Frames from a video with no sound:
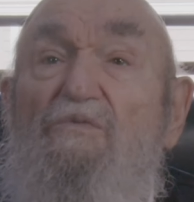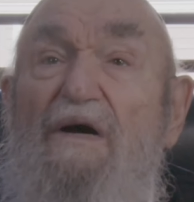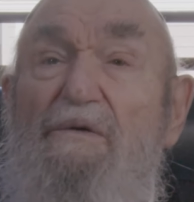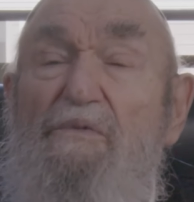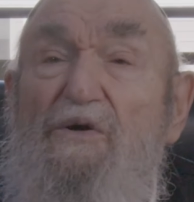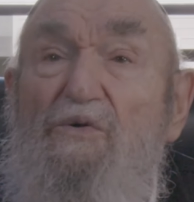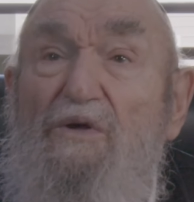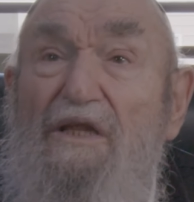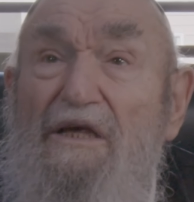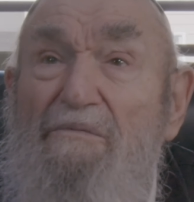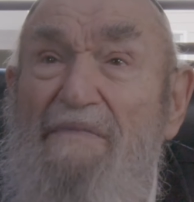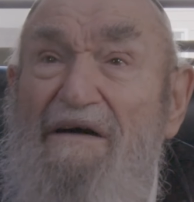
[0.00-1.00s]
So why are we
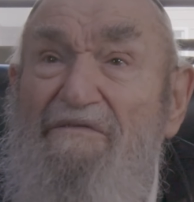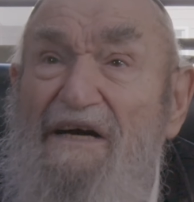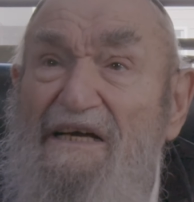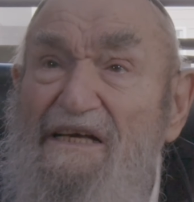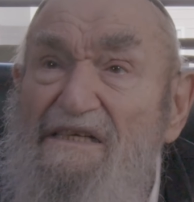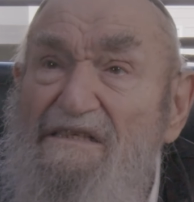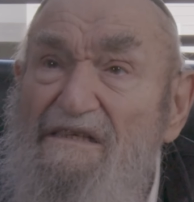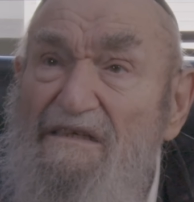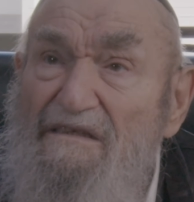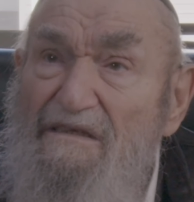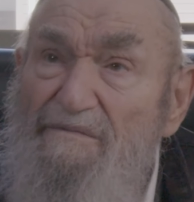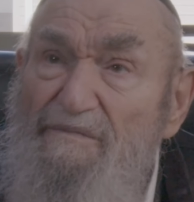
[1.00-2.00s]
calling him Avach hesed?
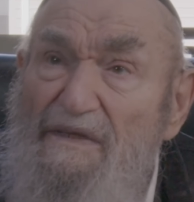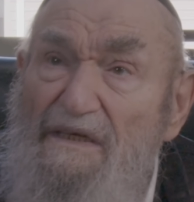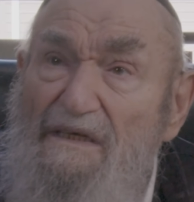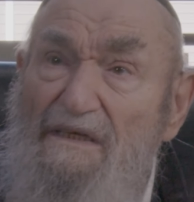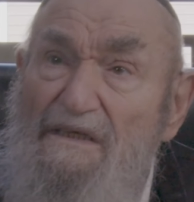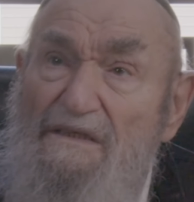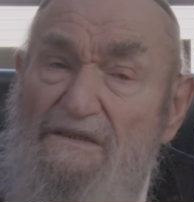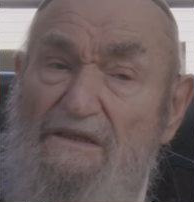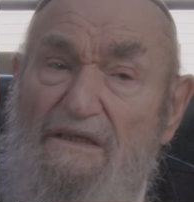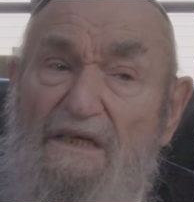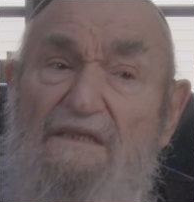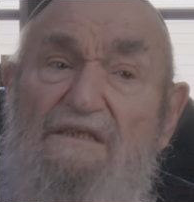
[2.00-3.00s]

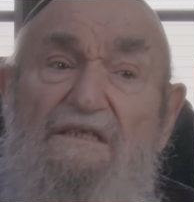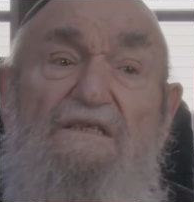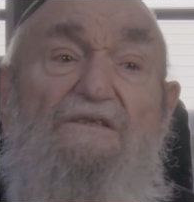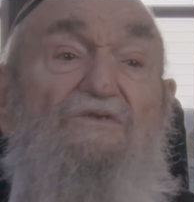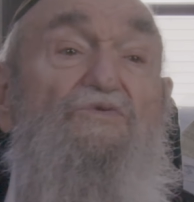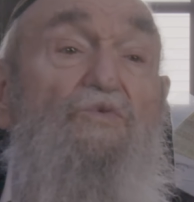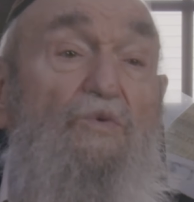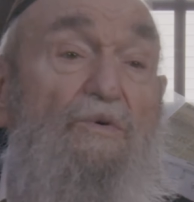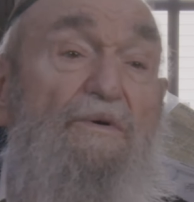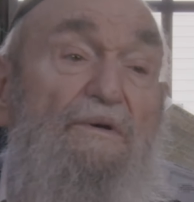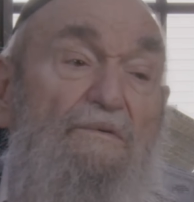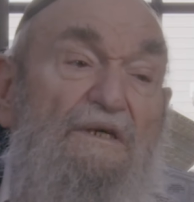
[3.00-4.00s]
So let's see the
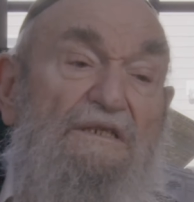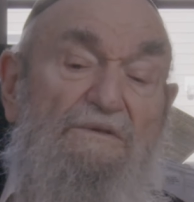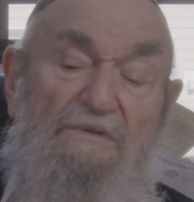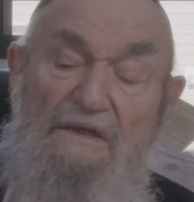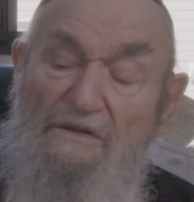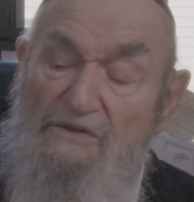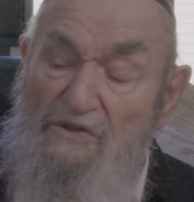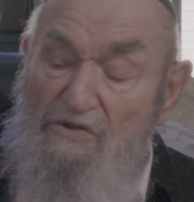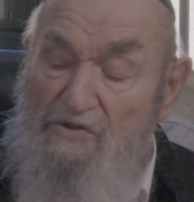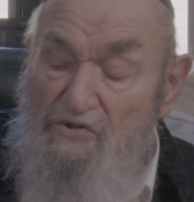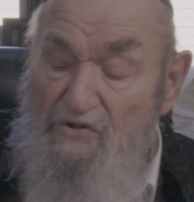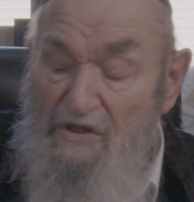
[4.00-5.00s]
story. What to, let's
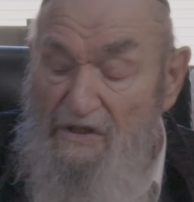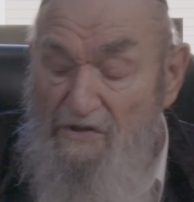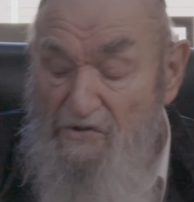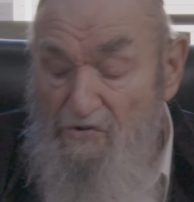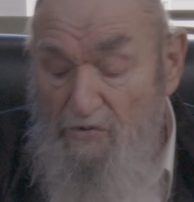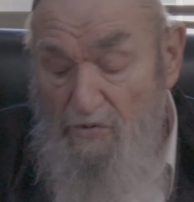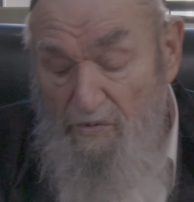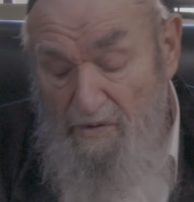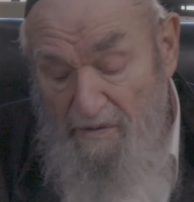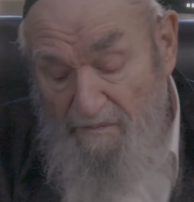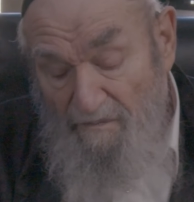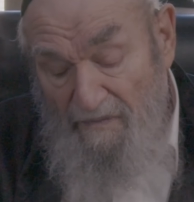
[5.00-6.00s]
understand the
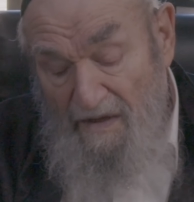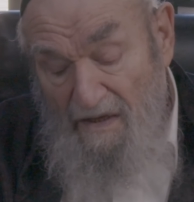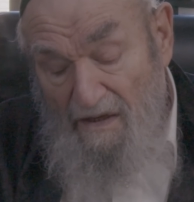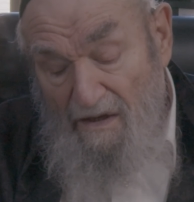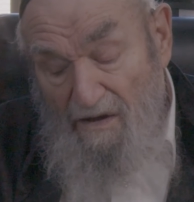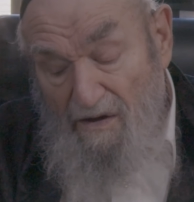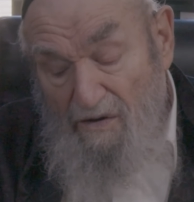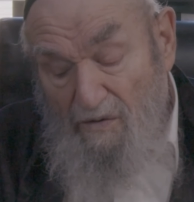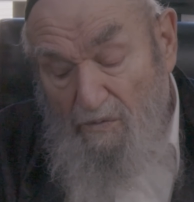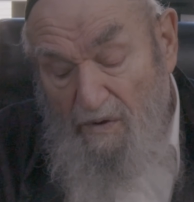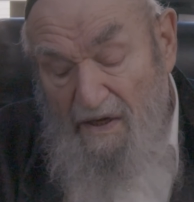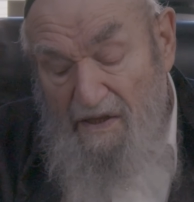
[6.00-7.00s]
story.
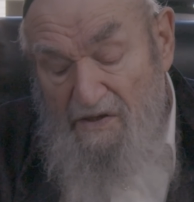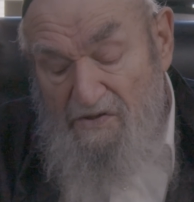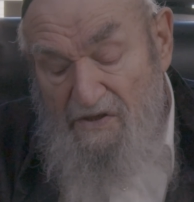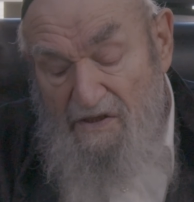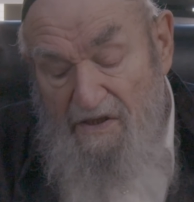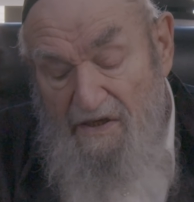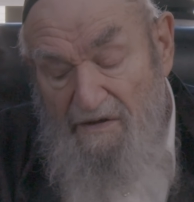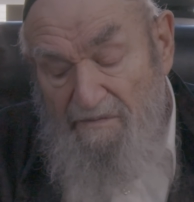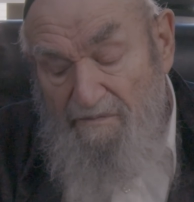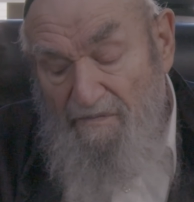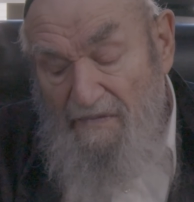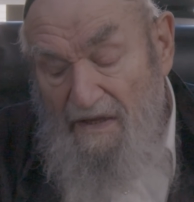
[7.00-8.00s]
What is it
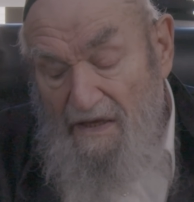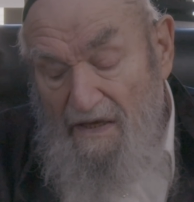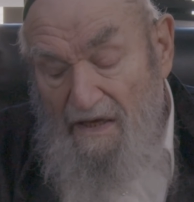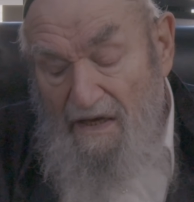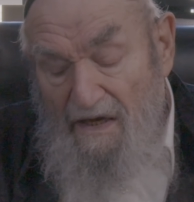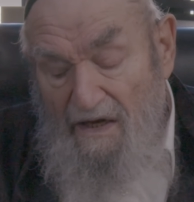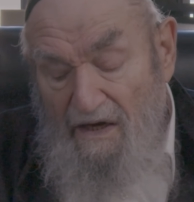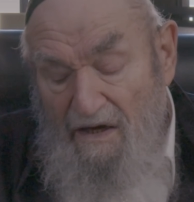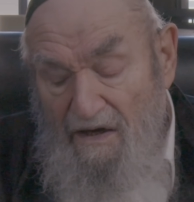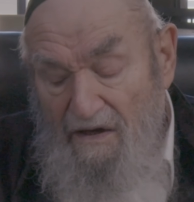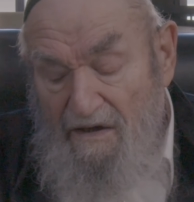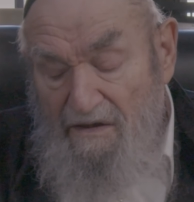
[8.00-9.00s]
there?
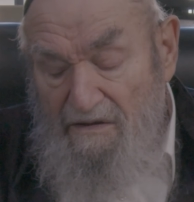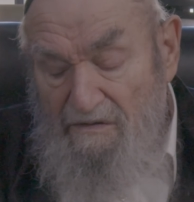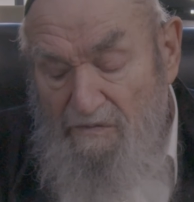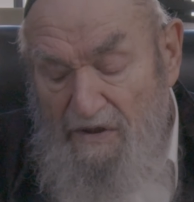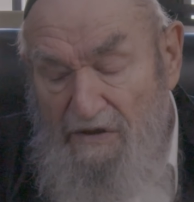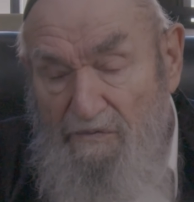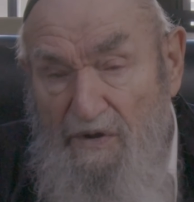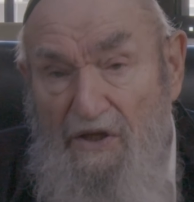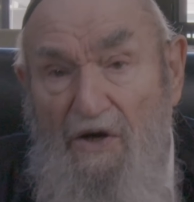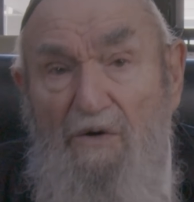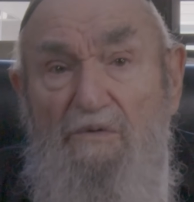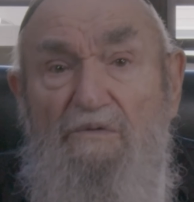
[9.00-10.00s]
Uh, we, we
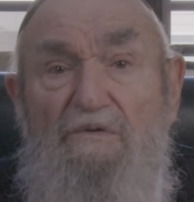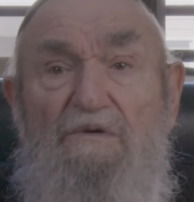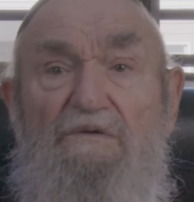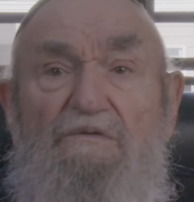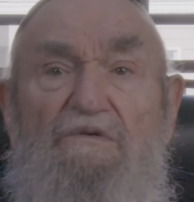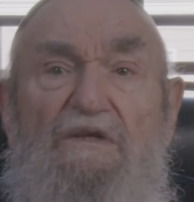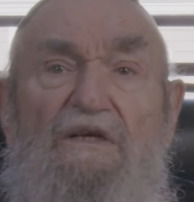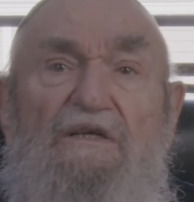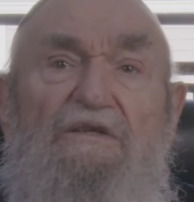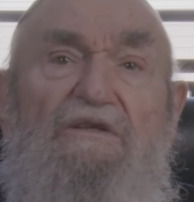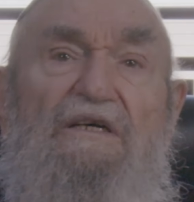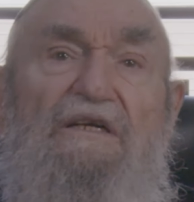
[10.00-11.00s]
know
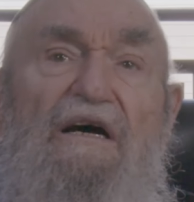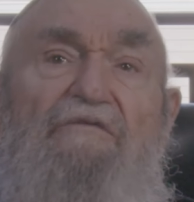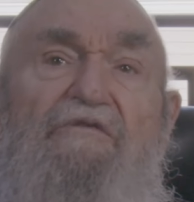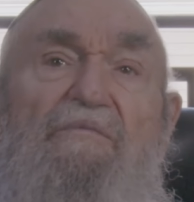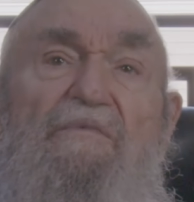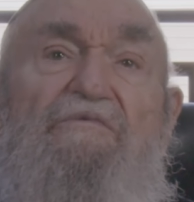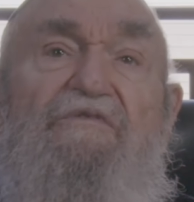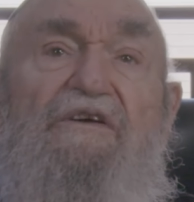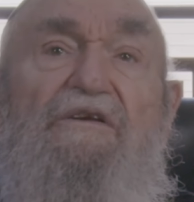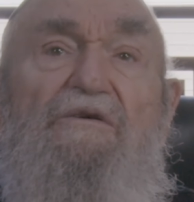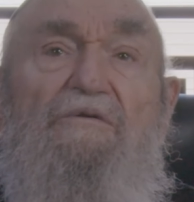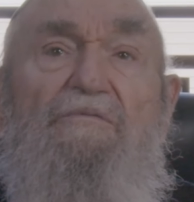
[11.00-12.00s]
that, that Avram
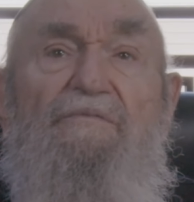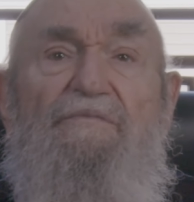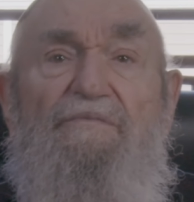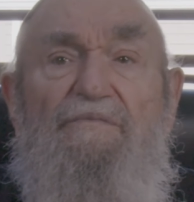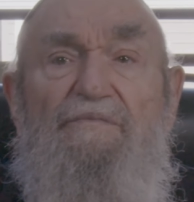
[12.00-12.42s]
Avinu,